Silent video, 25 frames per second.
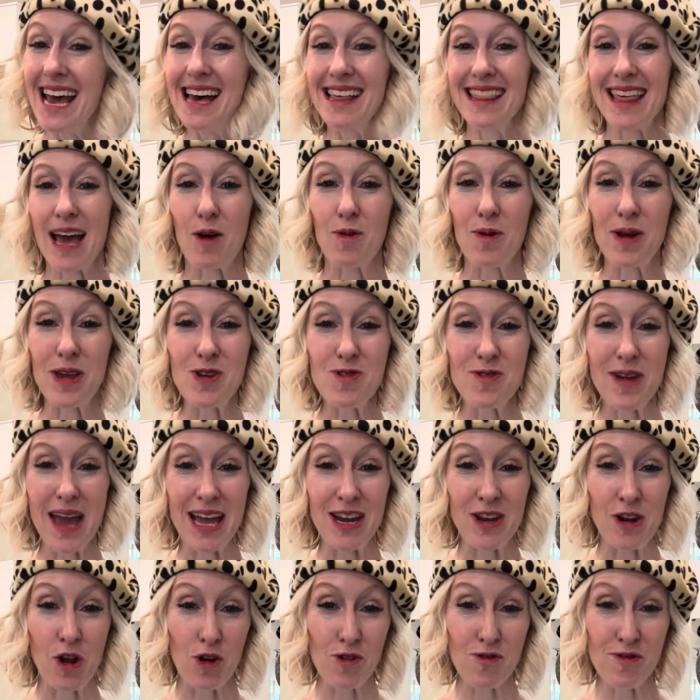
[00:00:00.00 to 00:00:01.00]
That way you
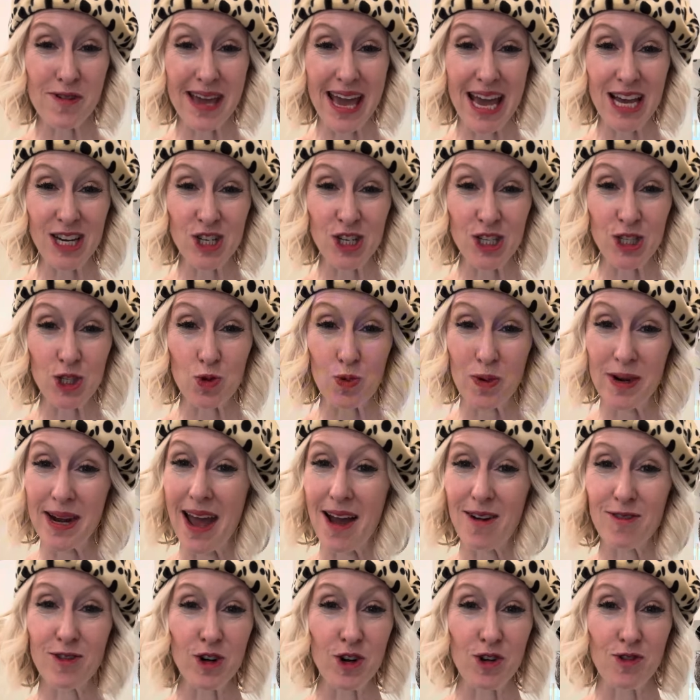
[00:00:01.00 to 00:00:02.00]
get notifications
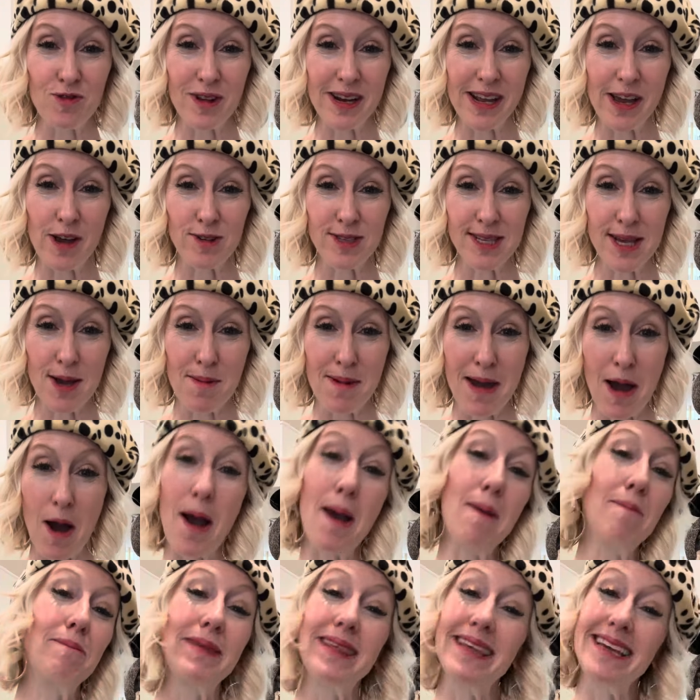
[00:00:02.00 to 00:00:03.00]
whenever new videos come out.
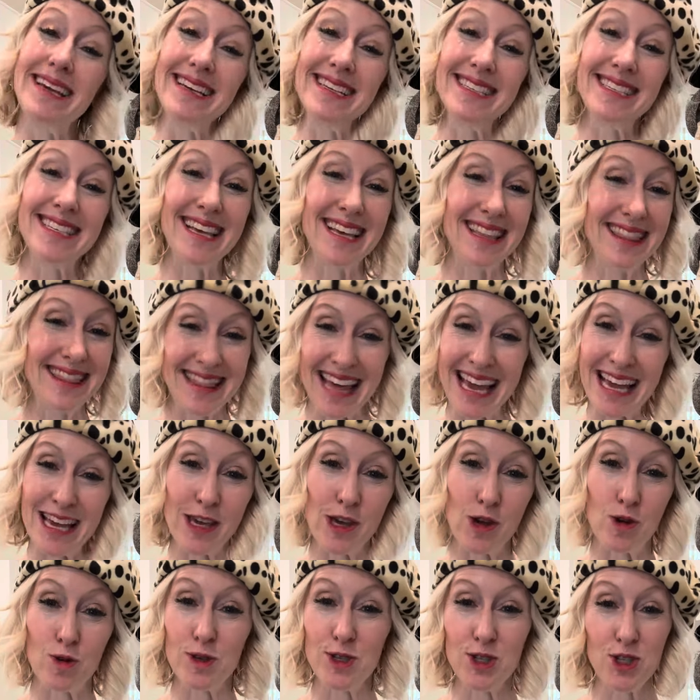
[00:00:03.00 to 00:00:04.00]
And please, thank
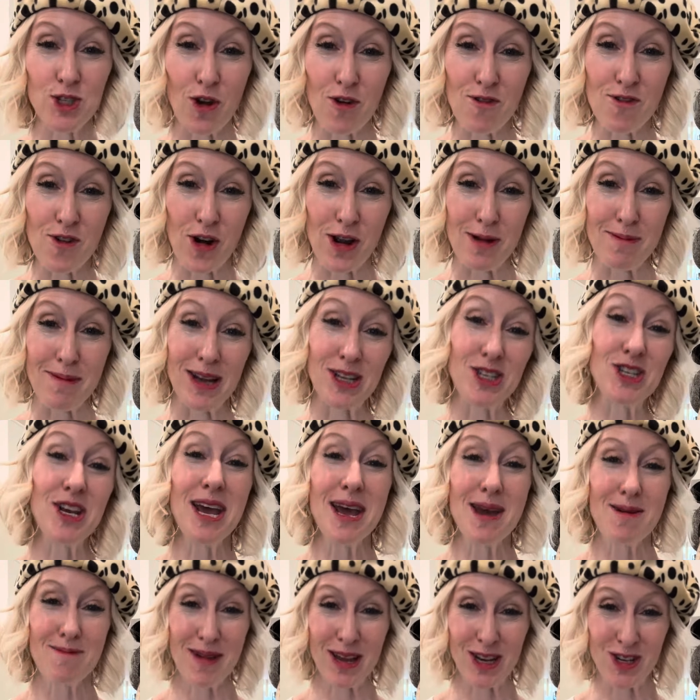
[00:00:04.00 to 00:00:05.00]
you so very much.
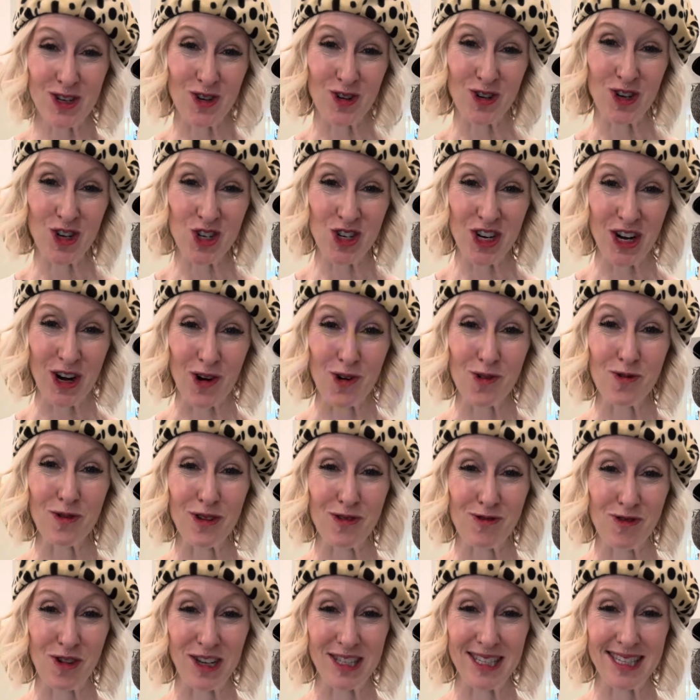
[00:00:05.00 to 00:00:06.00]
Make sure to share it with
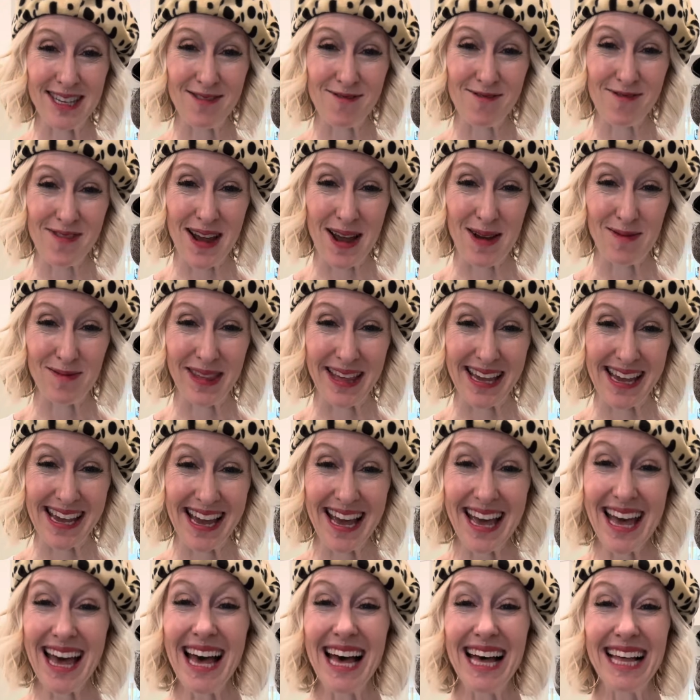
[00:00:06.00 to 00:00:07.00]
friends and family.
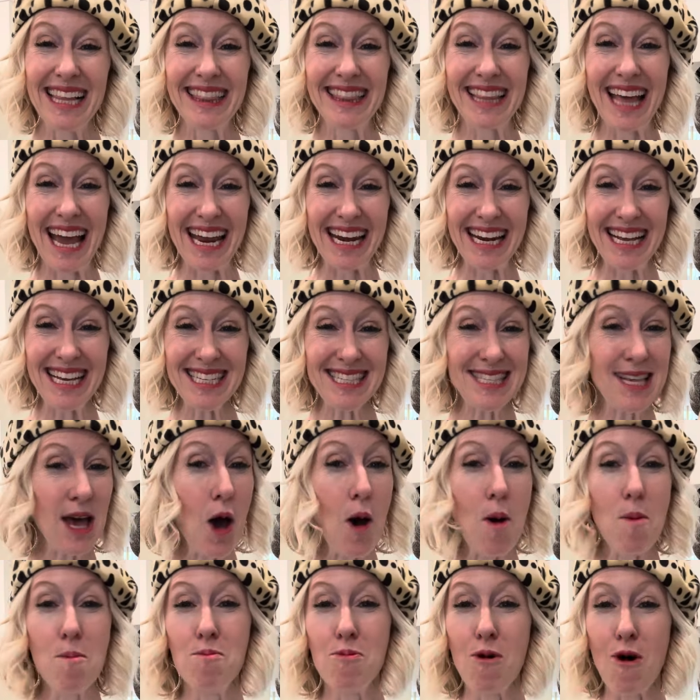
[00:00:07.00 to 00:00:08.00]
Ladies,
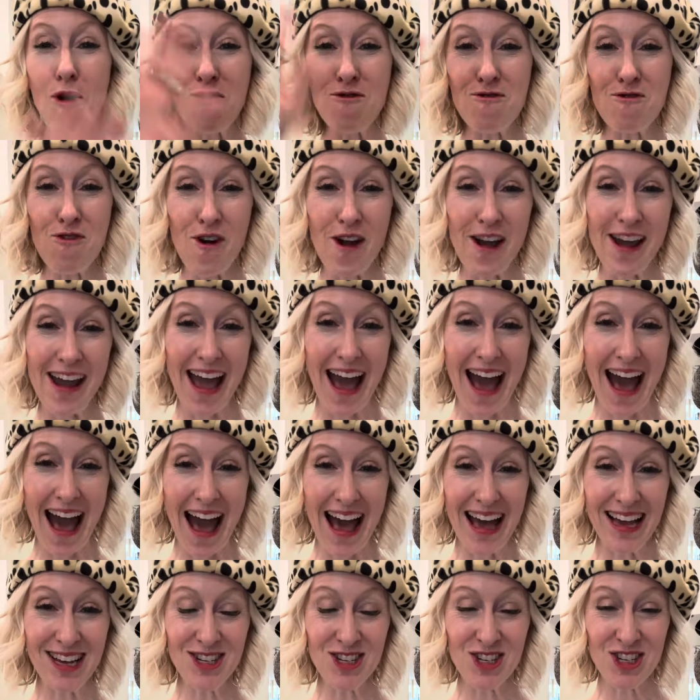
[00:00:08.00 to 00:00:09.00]
bon
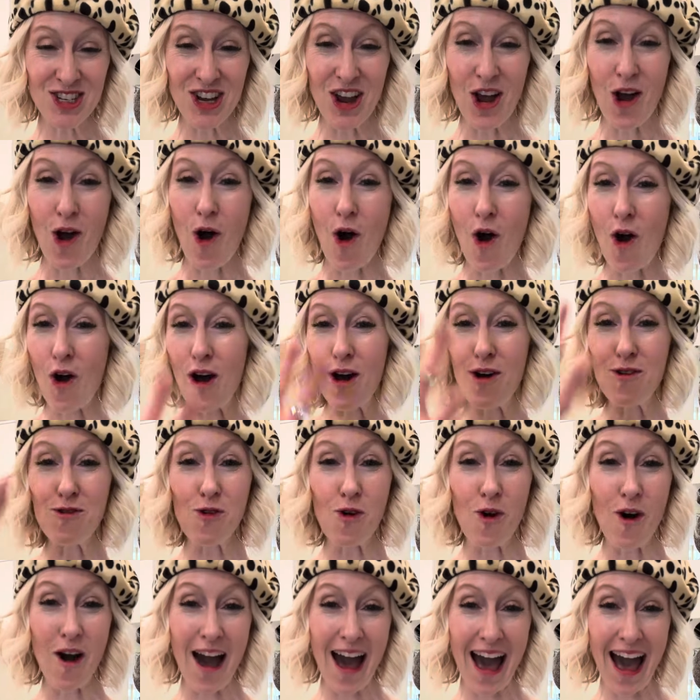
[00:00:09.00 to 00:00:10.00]
voyage, au
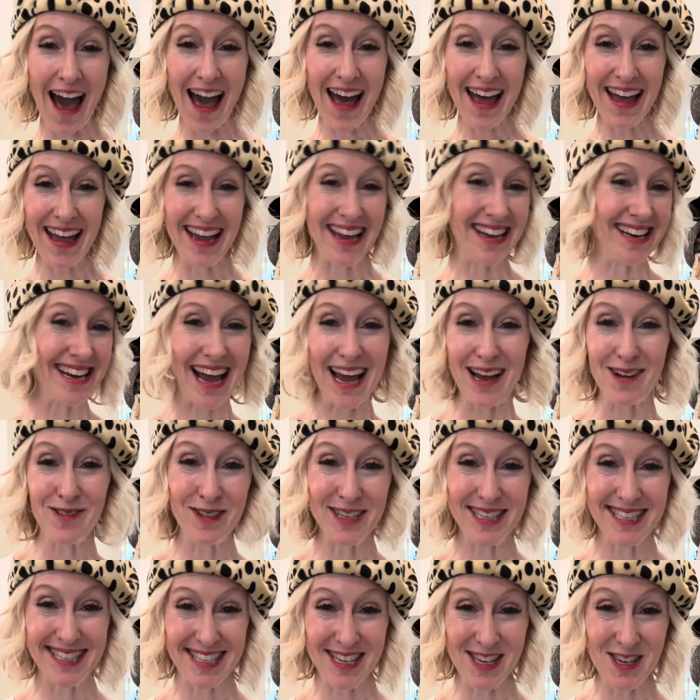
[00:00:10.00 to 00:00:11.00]
revoir, and I will
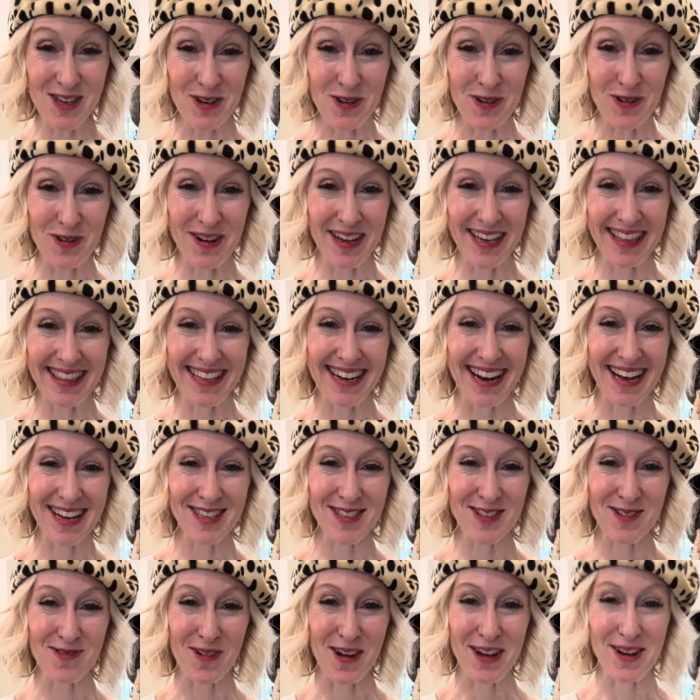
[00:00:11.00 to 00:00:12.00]
see you in the
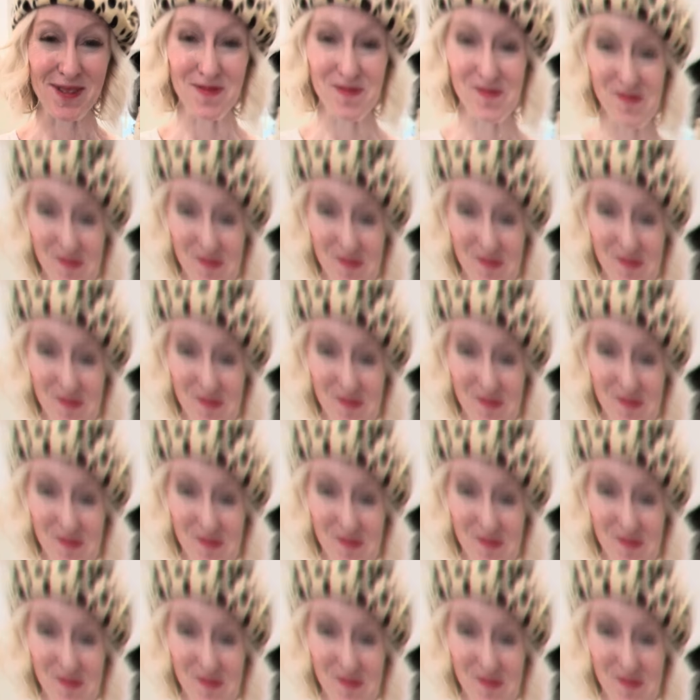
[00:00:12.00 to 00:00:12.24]
next one.